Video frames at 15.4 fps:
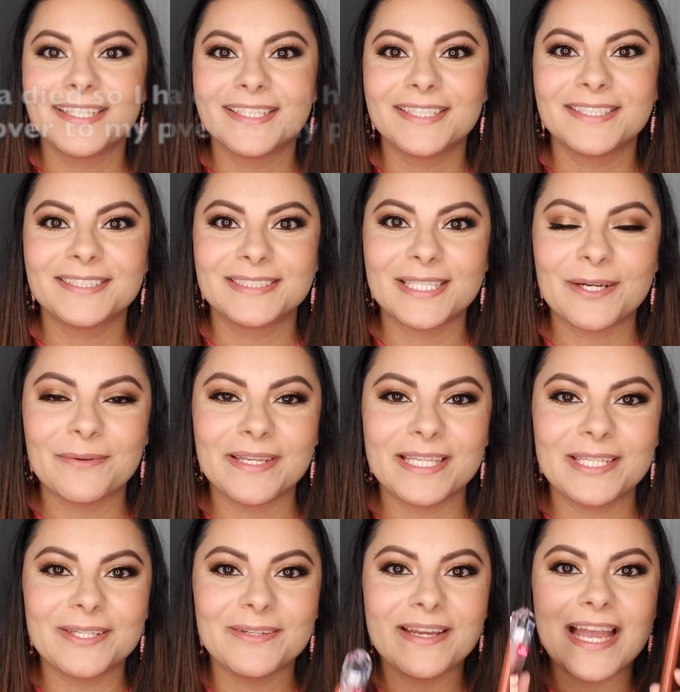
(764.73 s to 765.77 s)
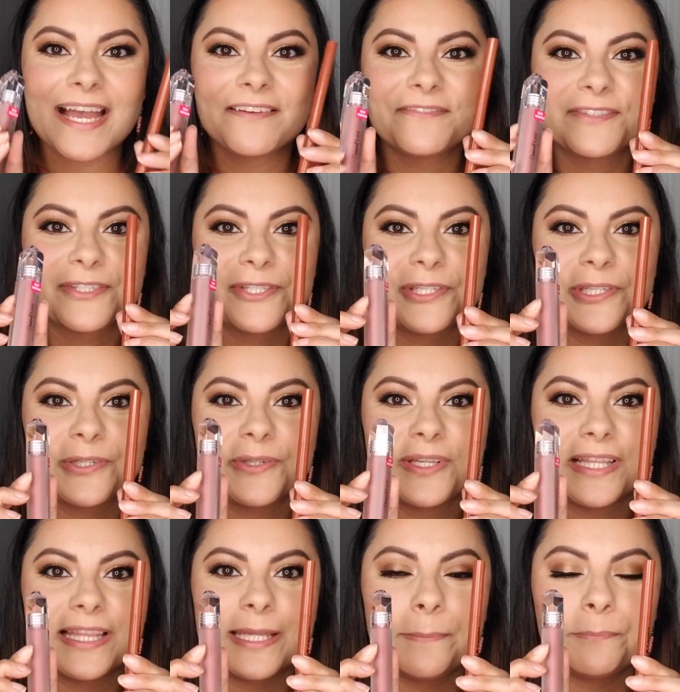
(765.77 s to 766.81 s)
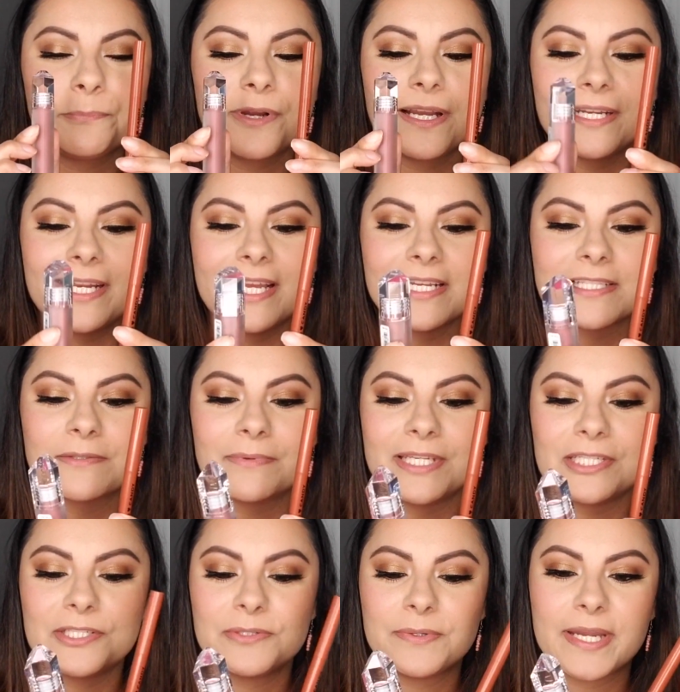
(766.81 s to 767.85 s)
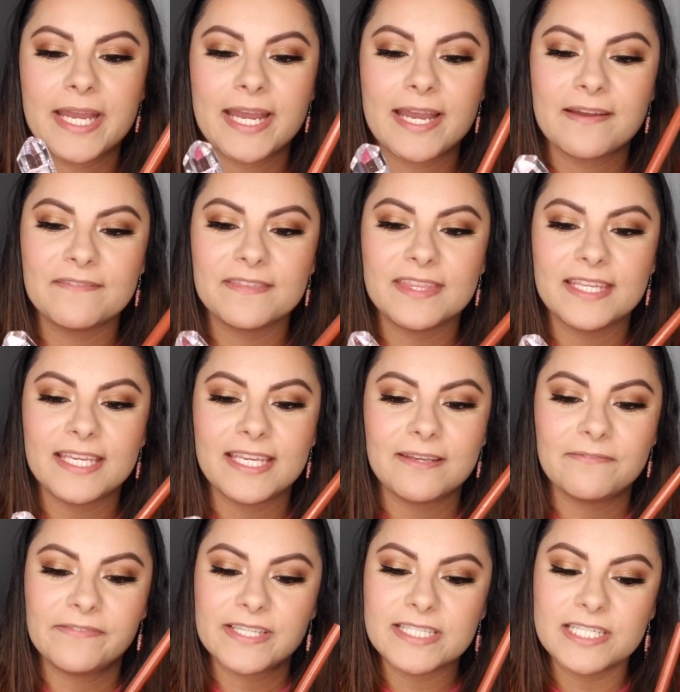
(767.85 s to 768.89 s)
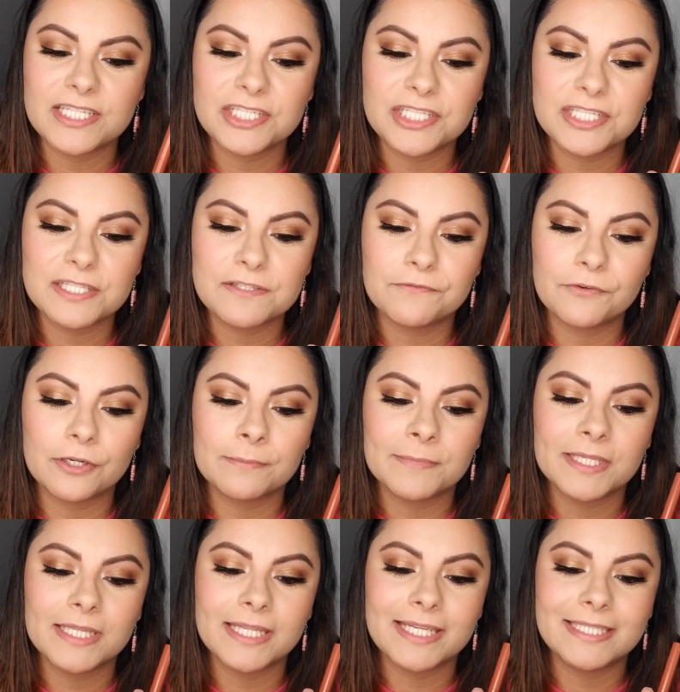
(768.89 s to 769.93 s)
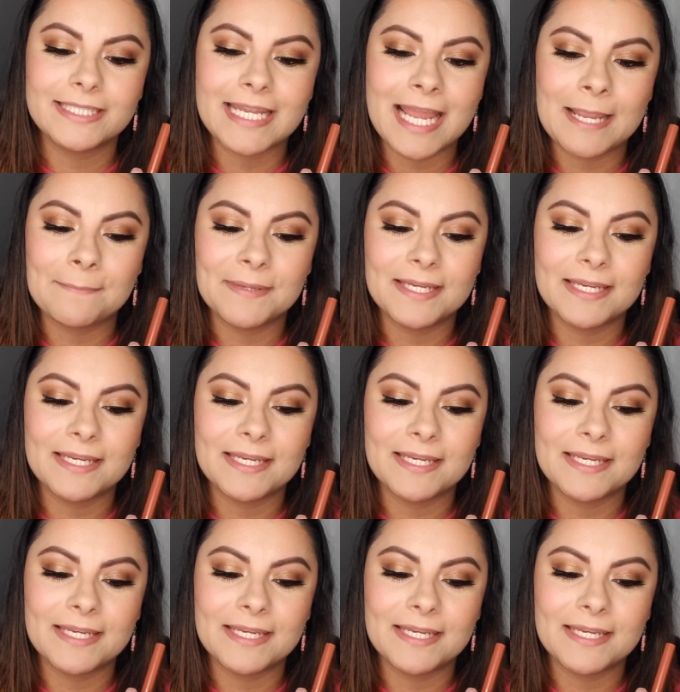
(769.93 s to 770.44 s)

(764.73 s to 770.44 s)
So we do have 2 lip products. We do have the Physicians Formula Diamond